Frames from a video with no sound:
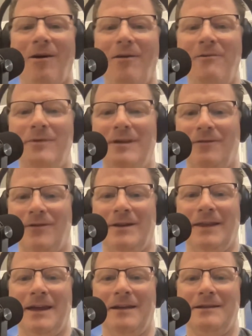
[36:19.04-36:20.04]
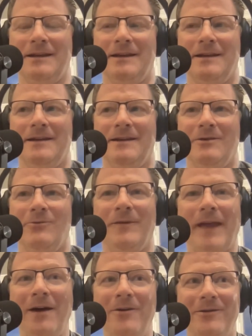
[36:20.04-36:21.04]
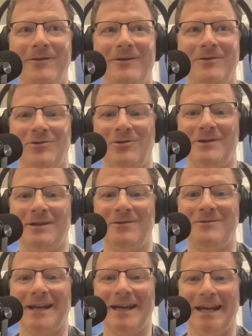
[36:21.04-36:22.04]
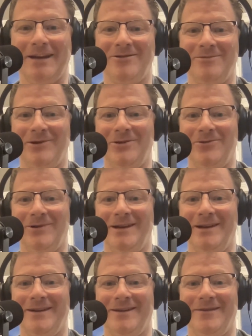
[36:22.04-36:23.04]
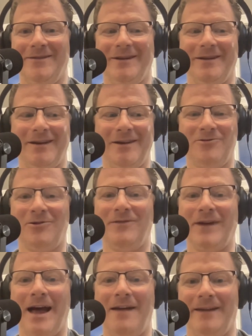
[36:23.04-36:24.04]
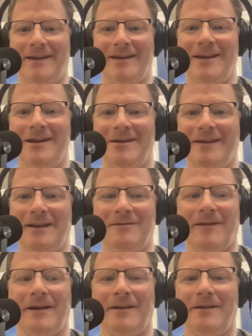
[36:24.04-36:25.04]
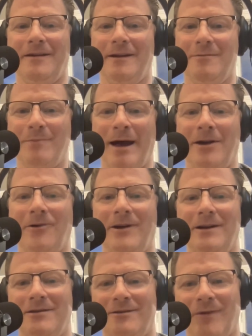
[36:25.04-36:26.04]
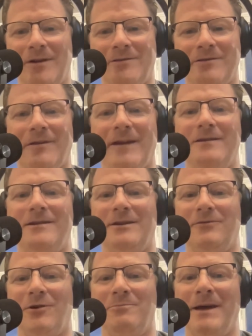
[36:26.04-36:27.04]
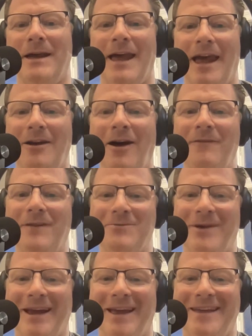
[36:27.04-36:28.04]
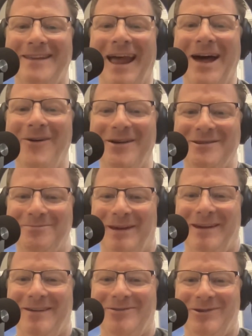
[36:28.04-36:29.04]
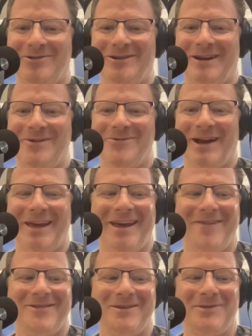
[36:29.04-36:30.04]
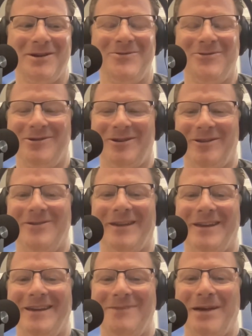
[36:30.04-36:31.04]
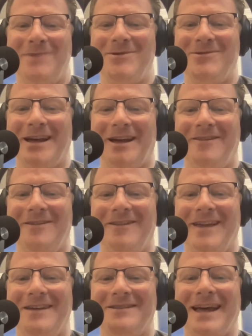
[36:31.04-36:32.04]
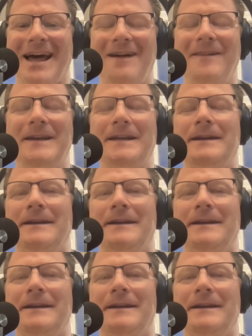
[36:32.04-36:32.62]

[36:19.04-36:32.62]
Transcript: different things. Well, now it shows that there's a connection between a history of colic and things like migraines and restless leg syndrome. And often now as a pediatrician, when I have somebody a baby who's got clearly has colic,